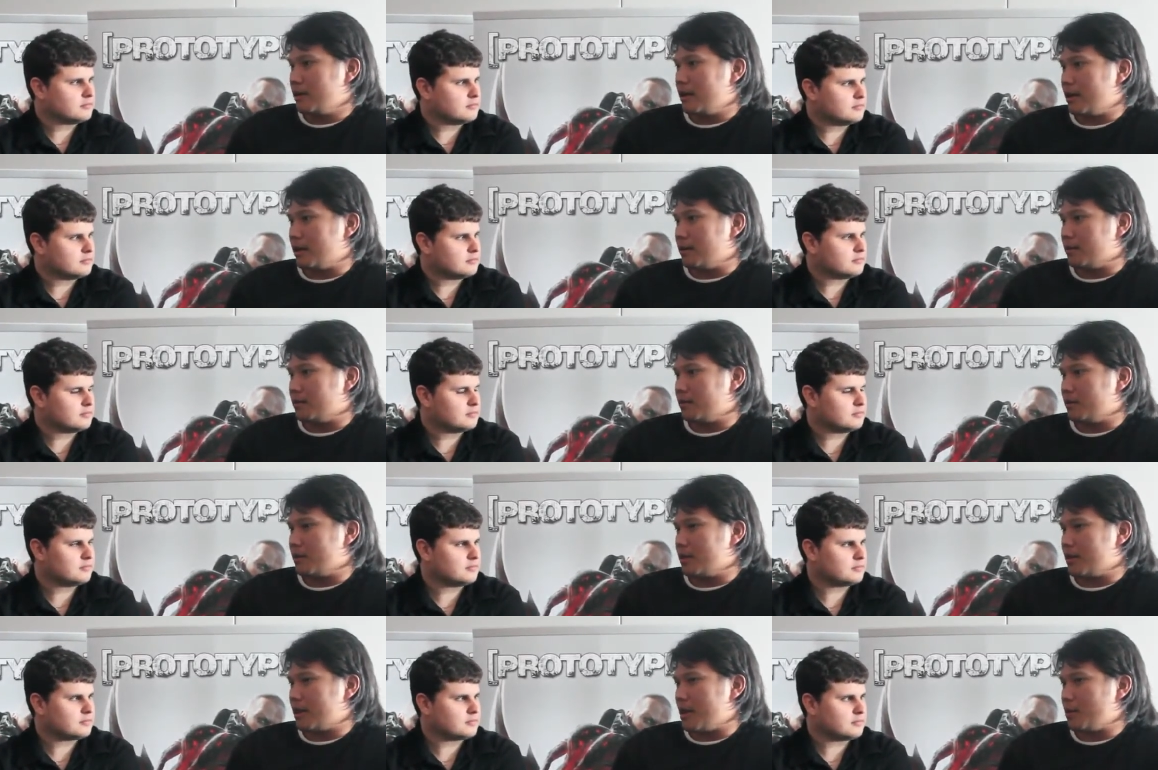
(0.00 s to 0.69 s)

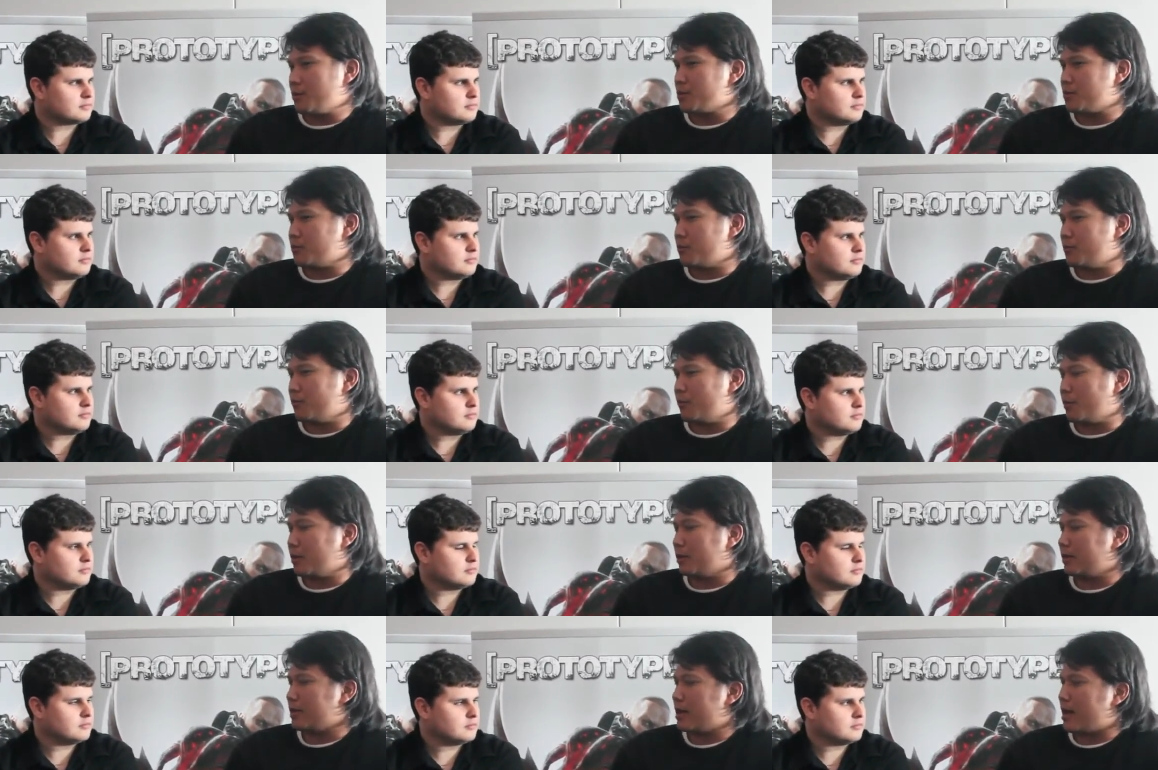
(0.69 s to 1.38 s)
Speaker 1: And that was
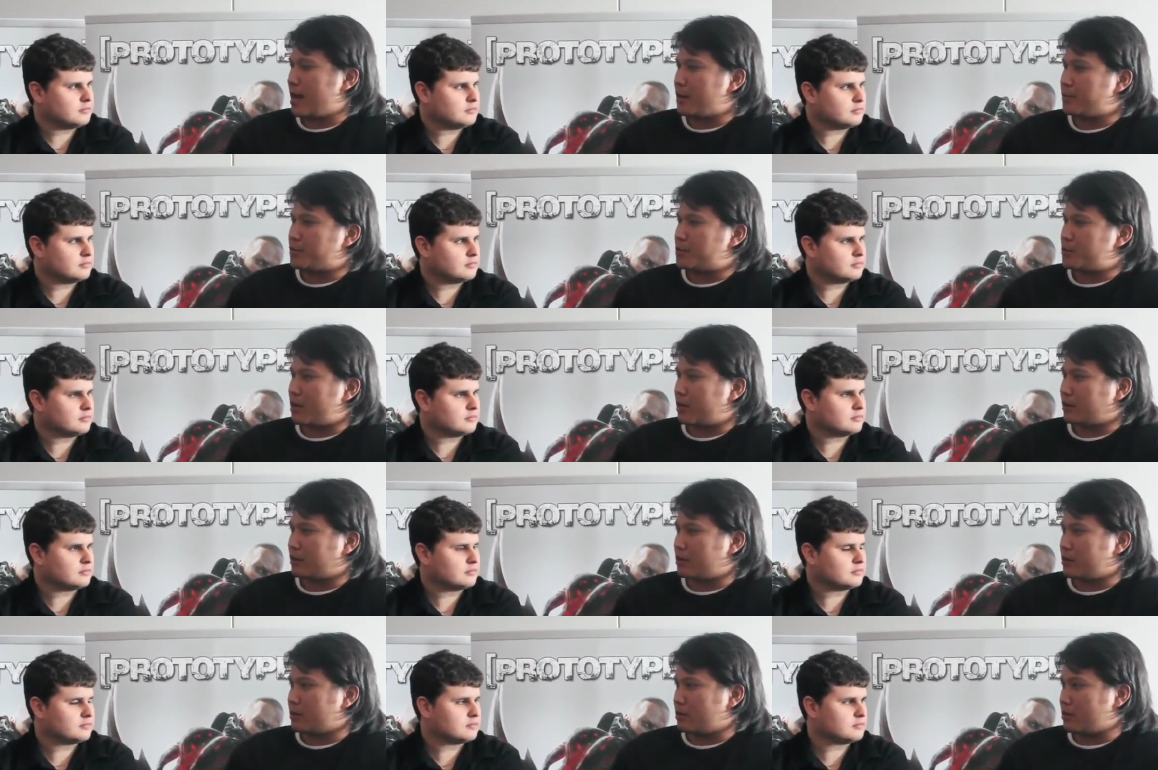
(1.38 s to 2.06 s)
really
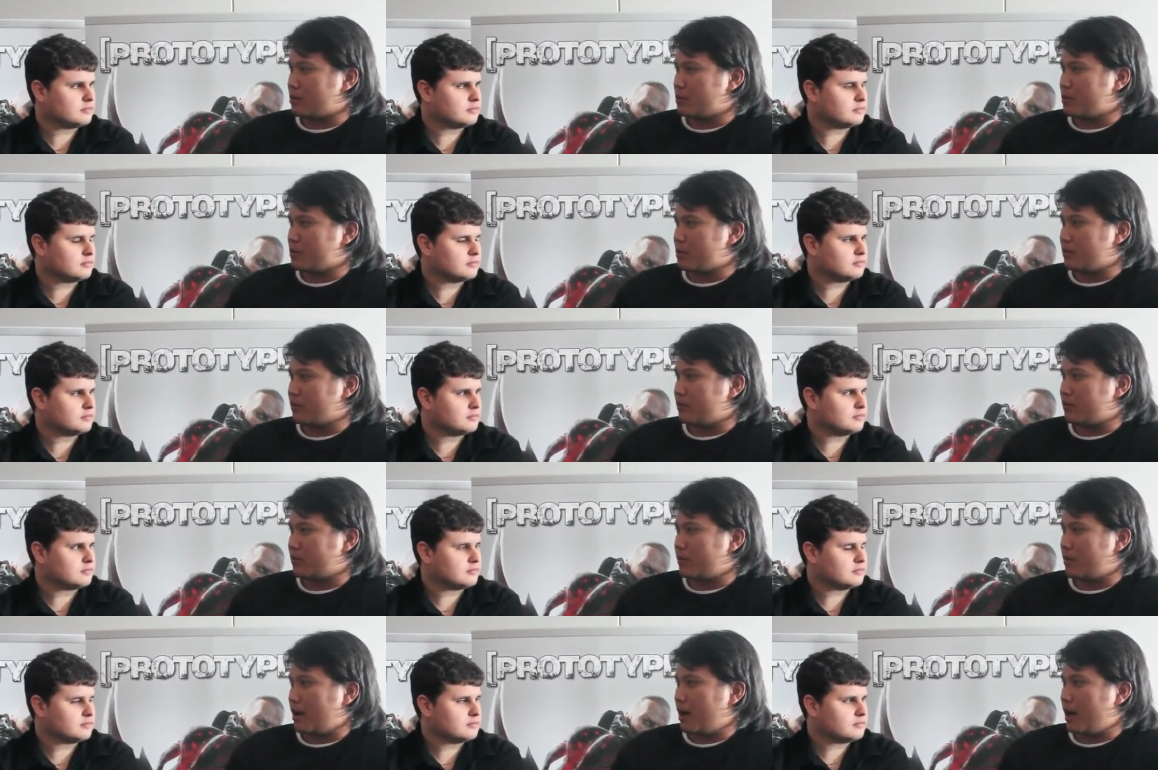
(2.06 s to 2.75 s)
abstract in terms
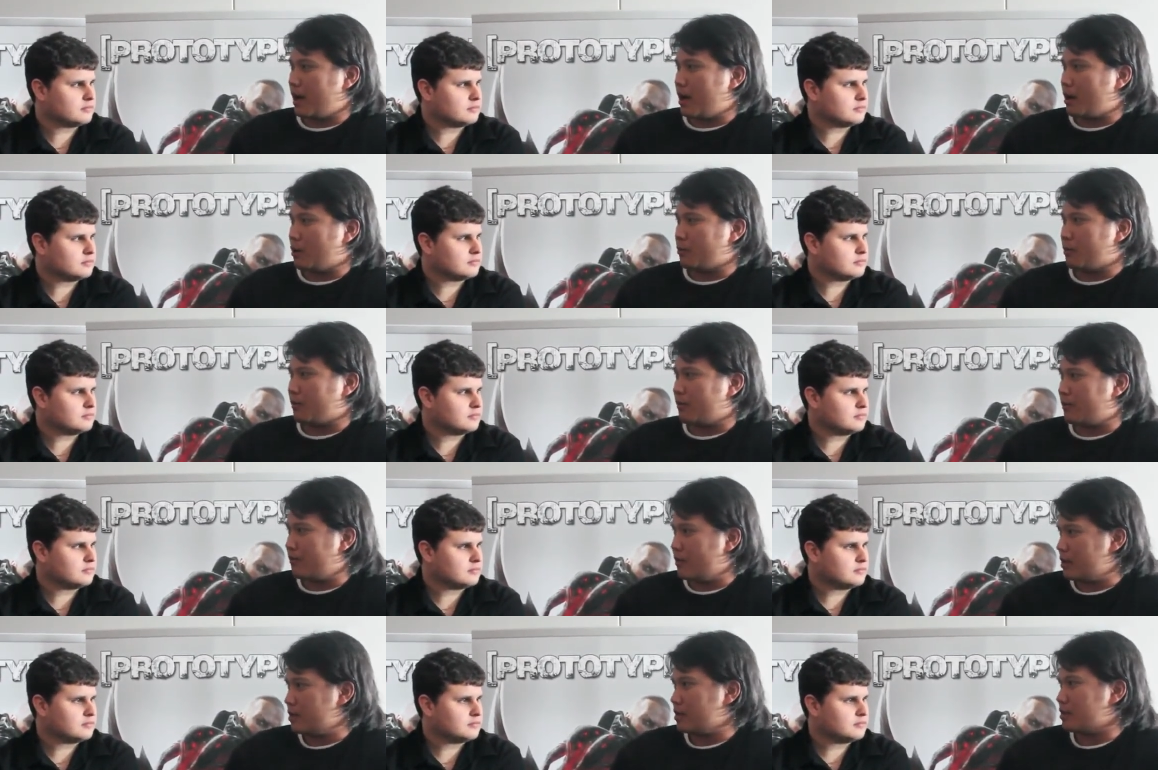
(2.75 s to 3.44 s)
of how it
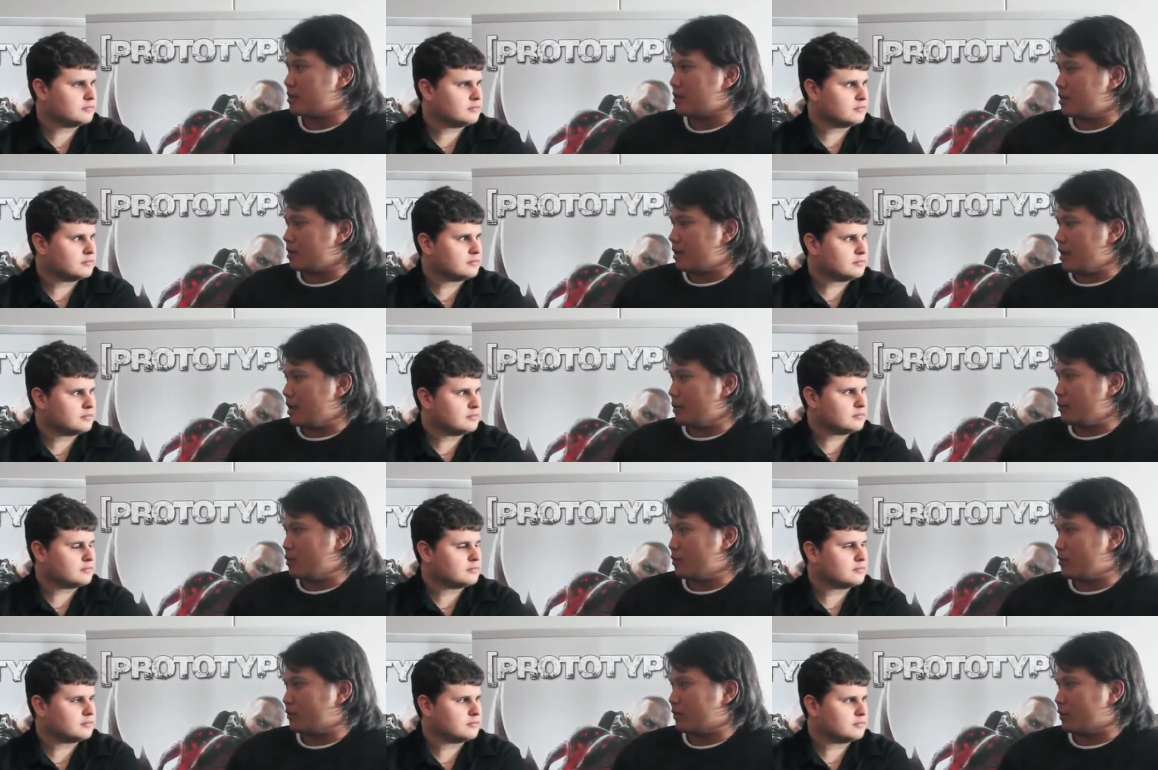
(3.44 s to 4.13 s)
fit into the
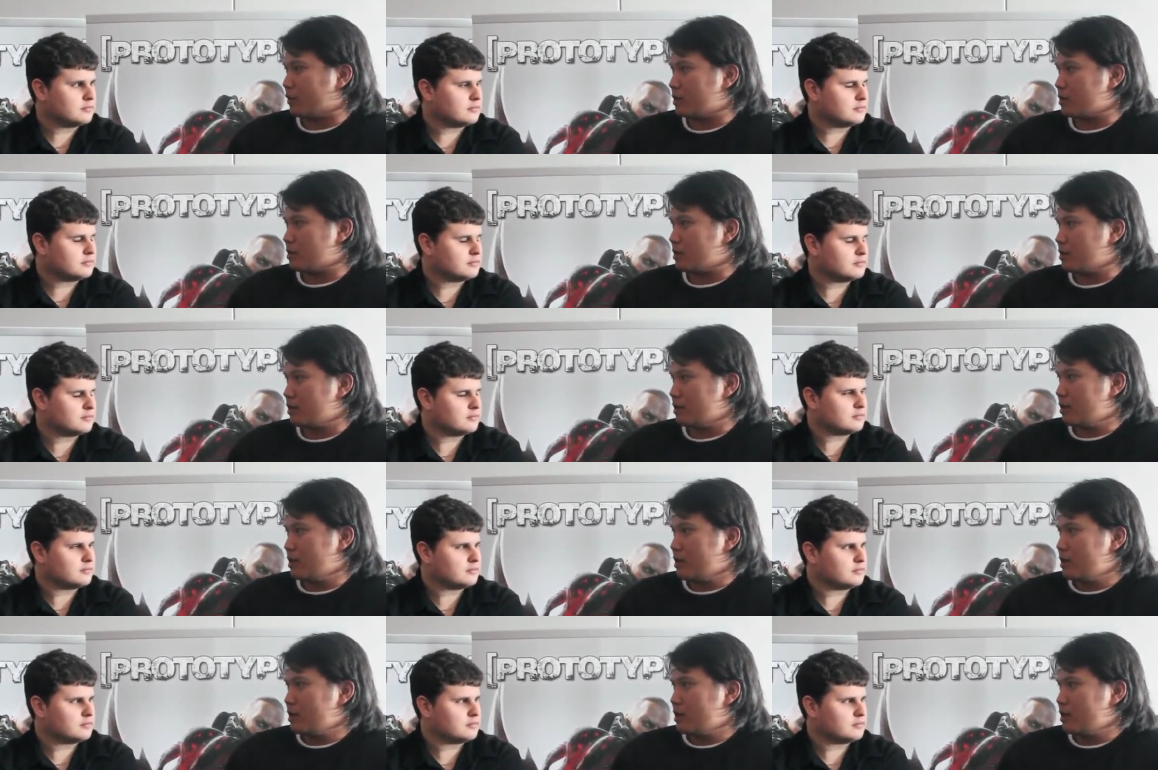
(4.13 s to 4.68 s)
game universe.